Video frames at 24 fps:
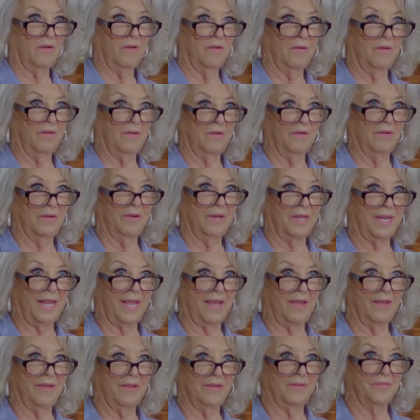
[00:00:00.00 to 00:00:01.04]
Really?
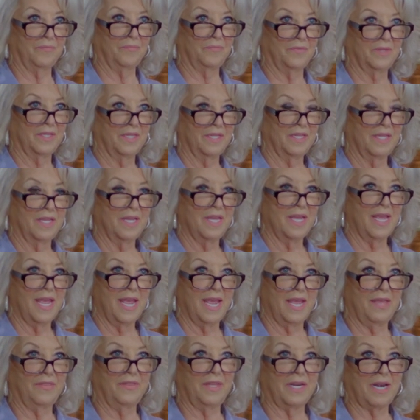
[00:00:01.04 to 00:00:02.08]
Yeah.
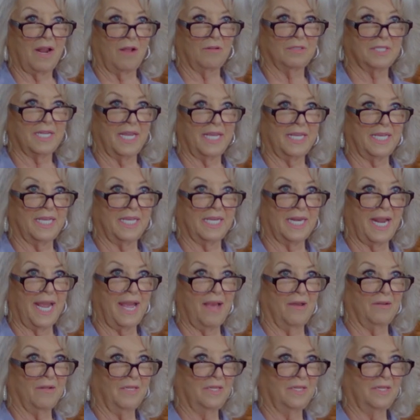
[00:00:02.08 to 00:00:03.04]
And then I'll this take it out. This is not